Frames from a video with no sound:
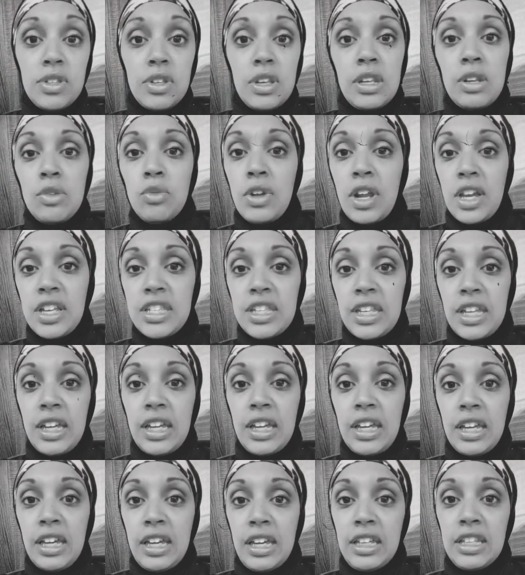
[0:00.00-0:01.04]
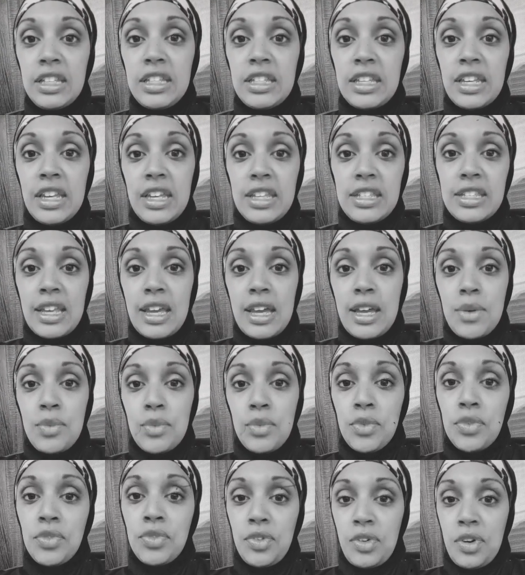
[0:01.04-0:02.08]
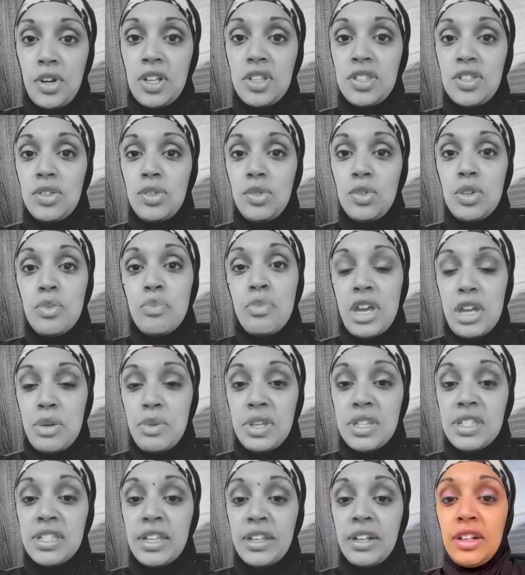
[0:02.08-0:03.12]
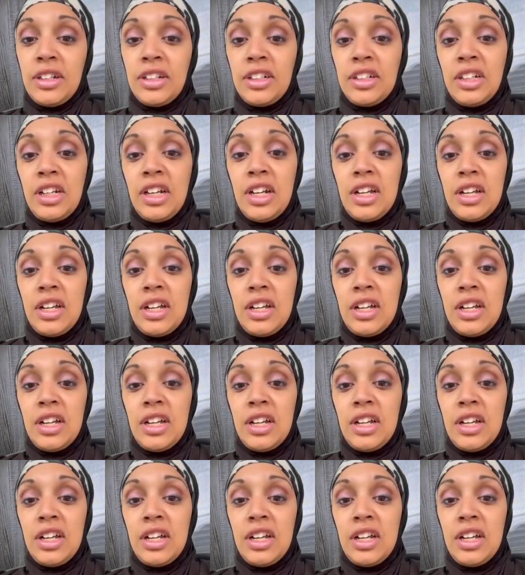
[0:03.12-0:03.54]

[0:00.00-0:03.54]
and when I say it says, I'm referring to the baby center.